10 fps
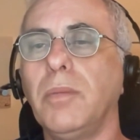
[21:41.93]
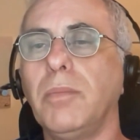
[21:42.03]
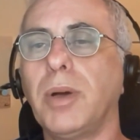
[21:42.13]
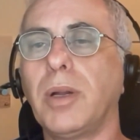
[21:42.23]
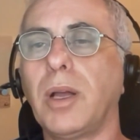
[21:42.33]

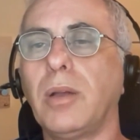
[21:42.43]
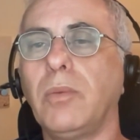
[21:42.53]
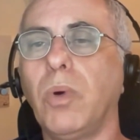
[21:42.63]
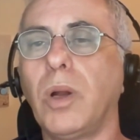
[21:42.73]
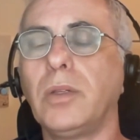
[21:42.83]
But I
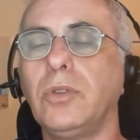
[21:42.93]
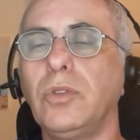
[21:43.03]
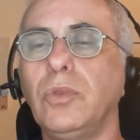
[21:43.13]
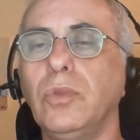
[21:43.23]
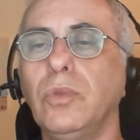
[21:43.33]
wanted
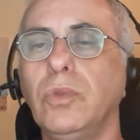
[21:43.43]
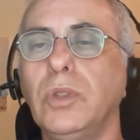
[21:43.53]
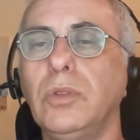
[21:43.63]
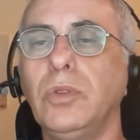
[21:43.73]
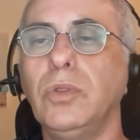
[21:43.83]
to
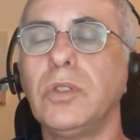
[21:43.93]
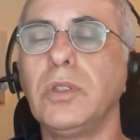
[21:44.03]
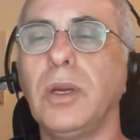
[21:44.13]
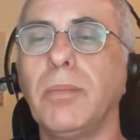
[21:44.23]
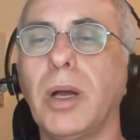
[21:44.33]
reduce
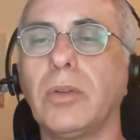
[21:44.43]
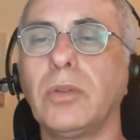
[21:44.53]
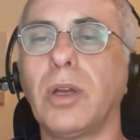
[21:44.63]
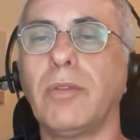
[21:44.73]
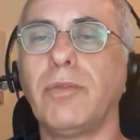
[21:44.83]
the
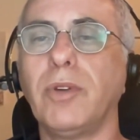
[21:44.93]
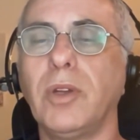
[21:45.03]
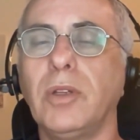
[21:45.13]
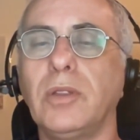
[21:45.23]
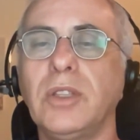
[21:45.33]
amount of
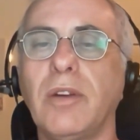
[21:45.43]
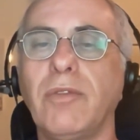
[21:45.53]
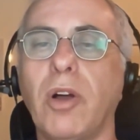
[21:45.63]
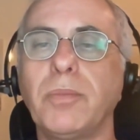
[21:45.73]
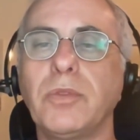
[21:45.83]

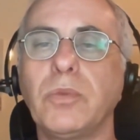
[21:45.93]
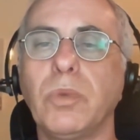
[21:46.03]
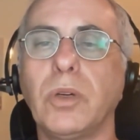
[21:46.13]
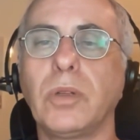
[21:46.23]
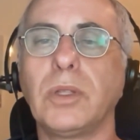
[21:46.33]
DevOps
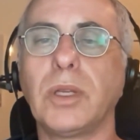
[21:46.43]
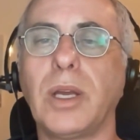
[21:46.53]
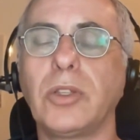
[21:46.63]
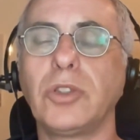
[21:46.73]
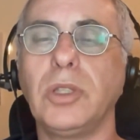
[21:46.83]
work that
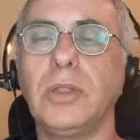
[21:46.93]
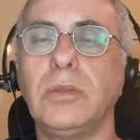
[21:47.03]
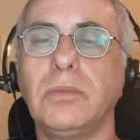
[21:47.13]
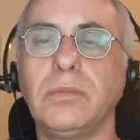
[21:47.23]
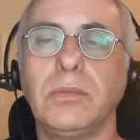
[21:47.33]
I actually
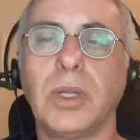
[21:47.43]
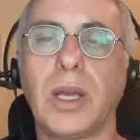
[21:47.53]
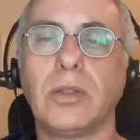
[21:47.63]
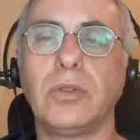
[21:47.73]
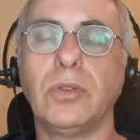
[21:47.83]

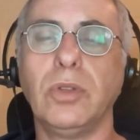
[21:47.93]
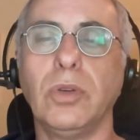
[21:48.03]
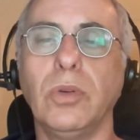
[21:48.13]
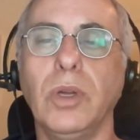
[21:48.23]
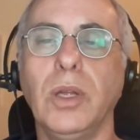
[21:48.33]
had to
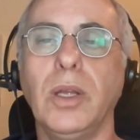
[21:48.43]
do,